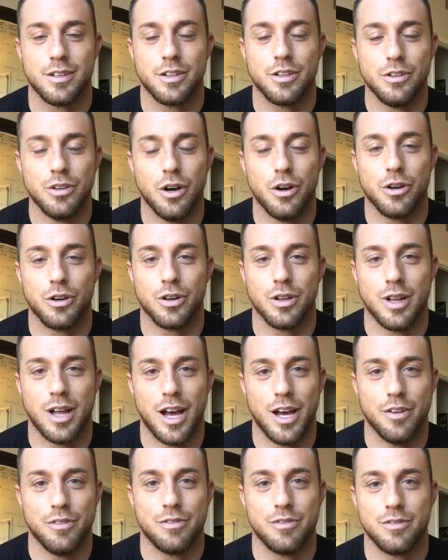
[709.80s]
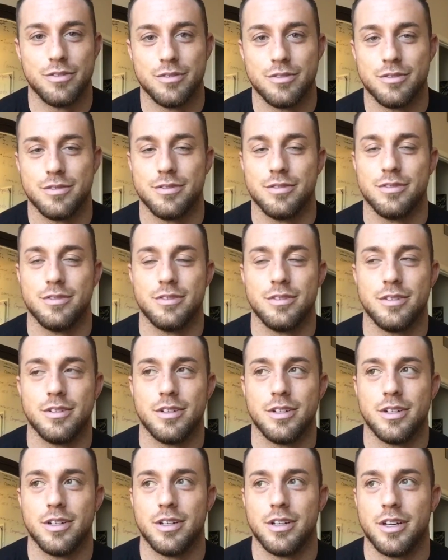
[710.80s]
You know you're alive.
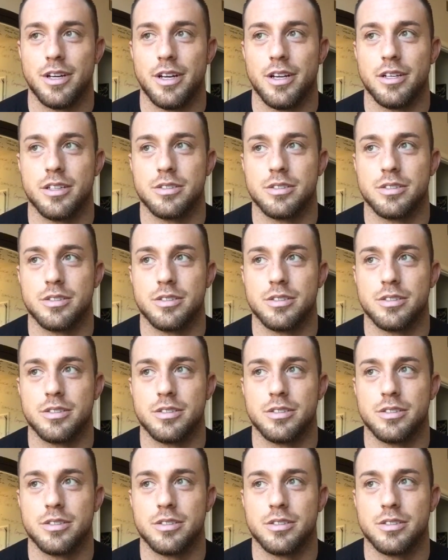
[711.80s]
And